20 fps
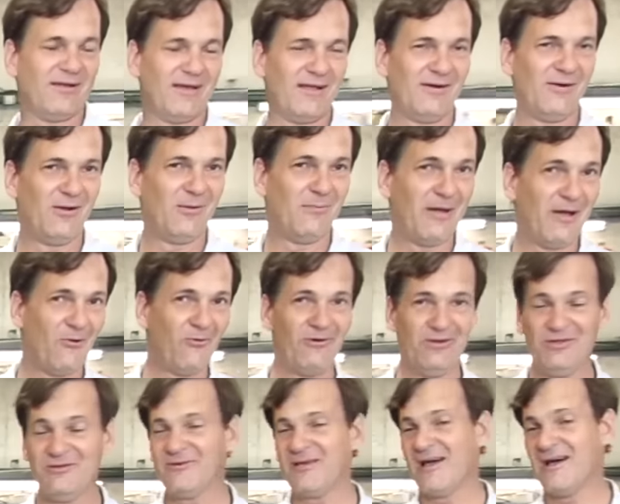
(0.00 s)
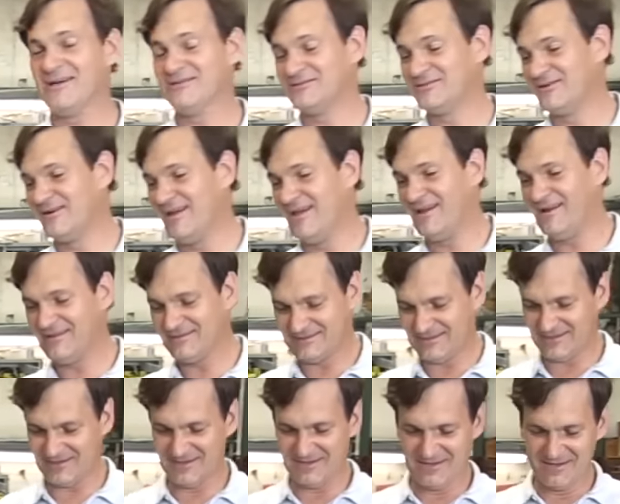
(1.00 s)
I don't know about where you guys are at. It's
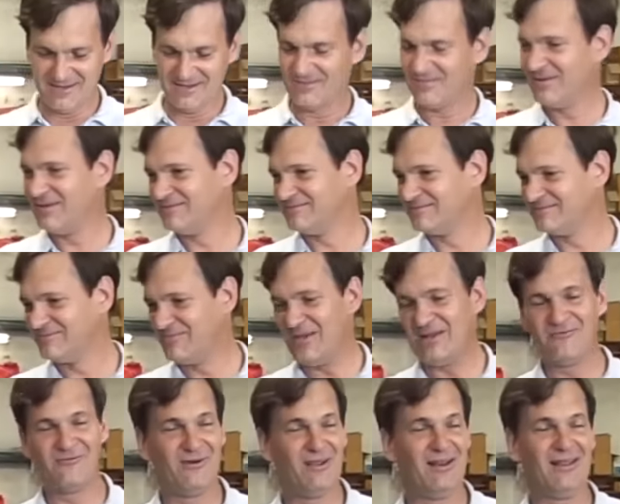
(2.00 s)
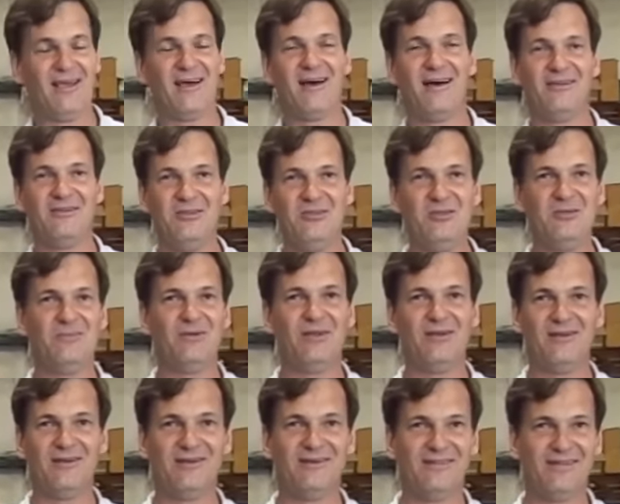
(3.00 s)
been really hot and humid
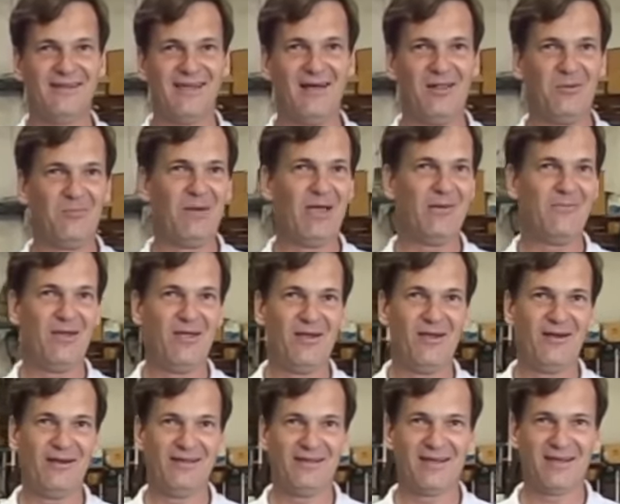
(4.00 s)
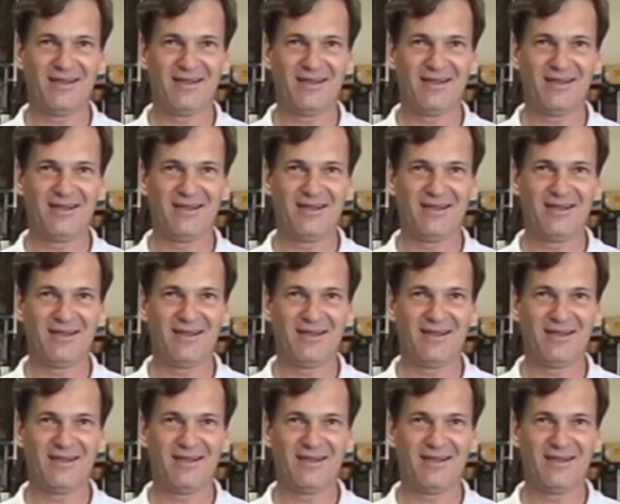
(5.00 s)
here in the Alabama area.